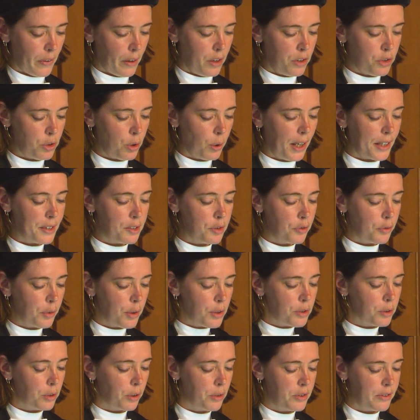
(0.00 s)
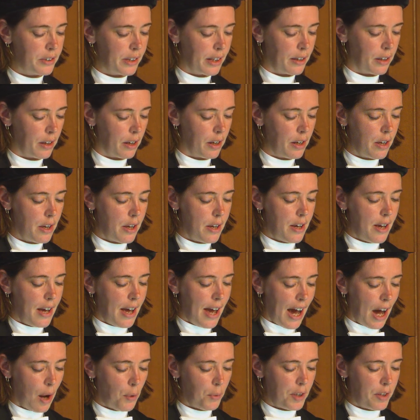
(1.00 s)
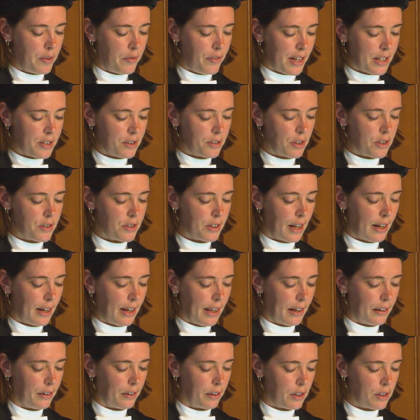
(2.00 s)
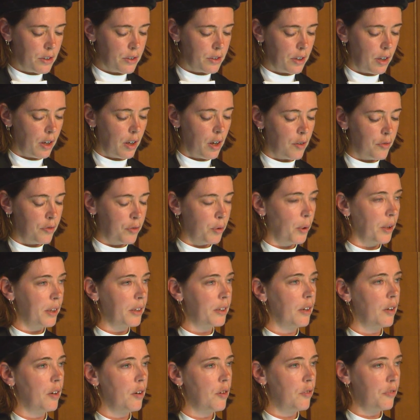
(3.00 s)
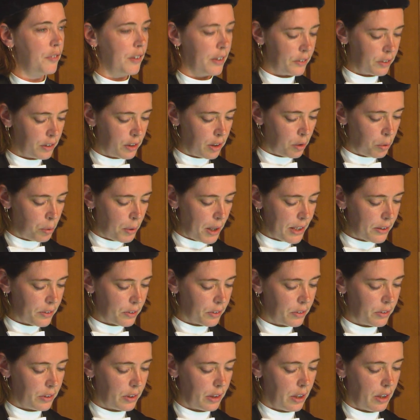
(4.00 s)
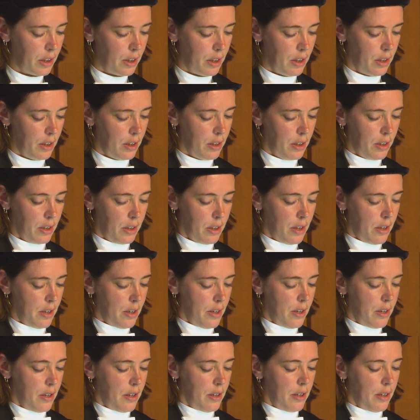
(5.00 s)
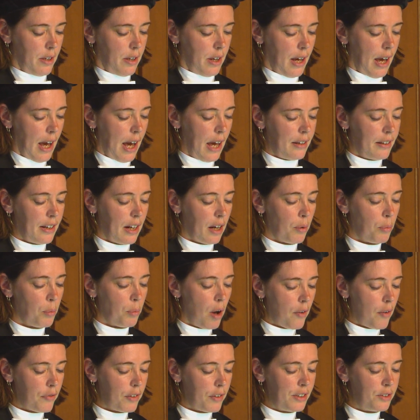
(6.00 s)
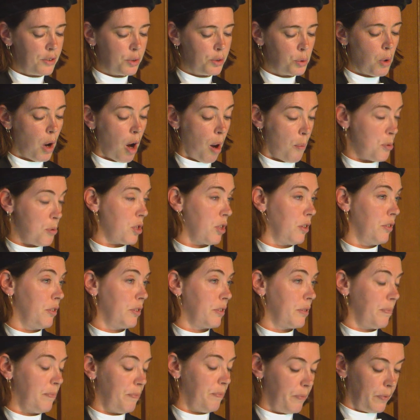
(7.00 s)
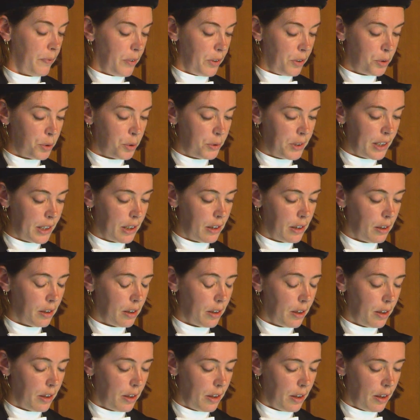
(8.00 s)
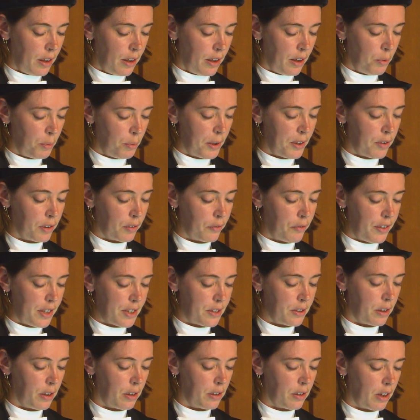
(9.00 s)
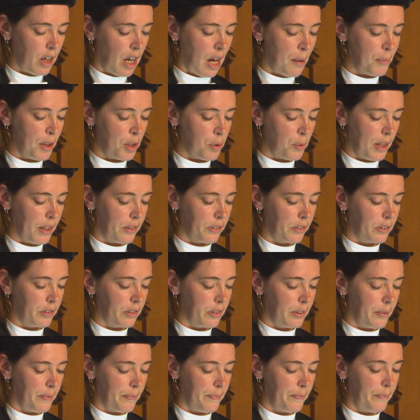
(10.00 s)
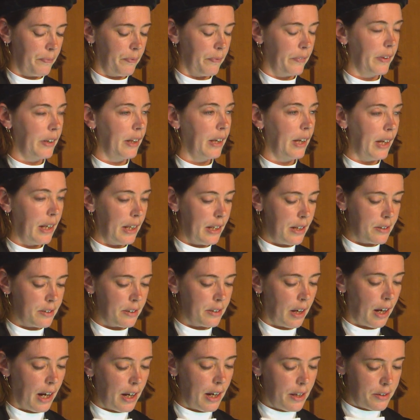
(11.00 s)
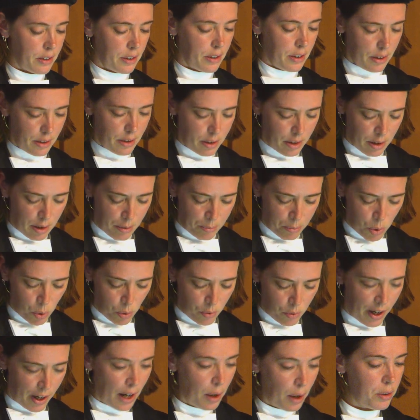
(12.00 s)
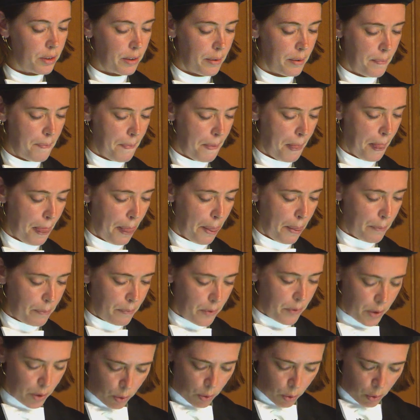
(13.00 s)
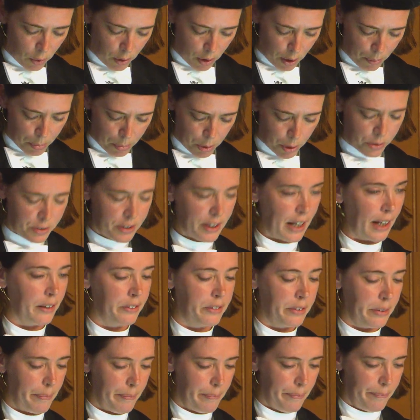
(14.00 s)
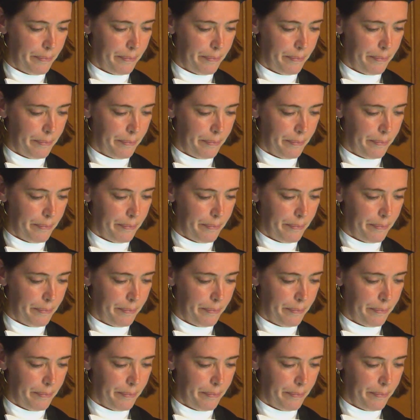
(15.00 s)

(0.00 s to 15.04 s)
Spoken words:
So let's first consider how investors and lenders avoid physical risks. And there are roughly two options to deal with physical climate risks. It is either move out or protect.